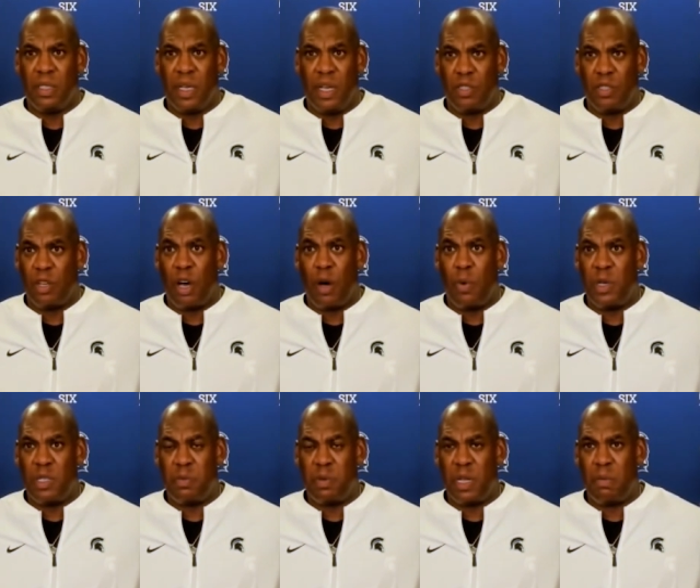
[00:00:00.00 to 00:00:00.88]
has
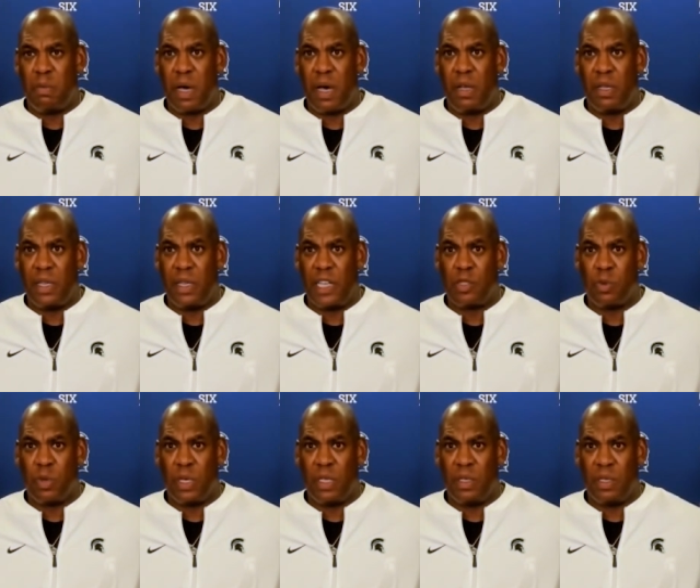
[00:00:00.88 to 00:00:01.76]
always been about and
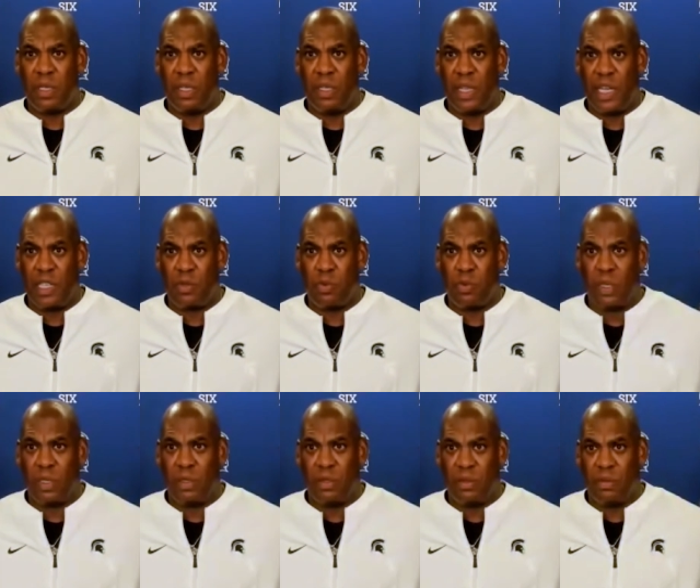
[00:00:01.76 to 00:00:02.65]
that's what it and that's
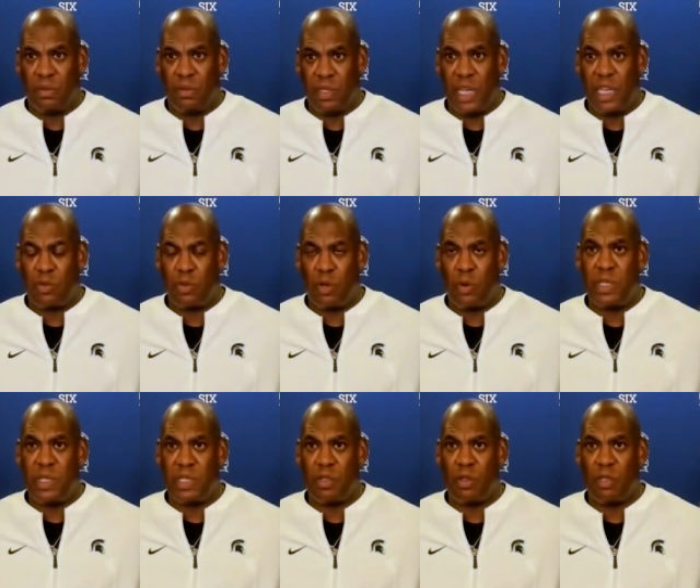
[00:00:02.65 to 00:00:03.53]
what that's what we see on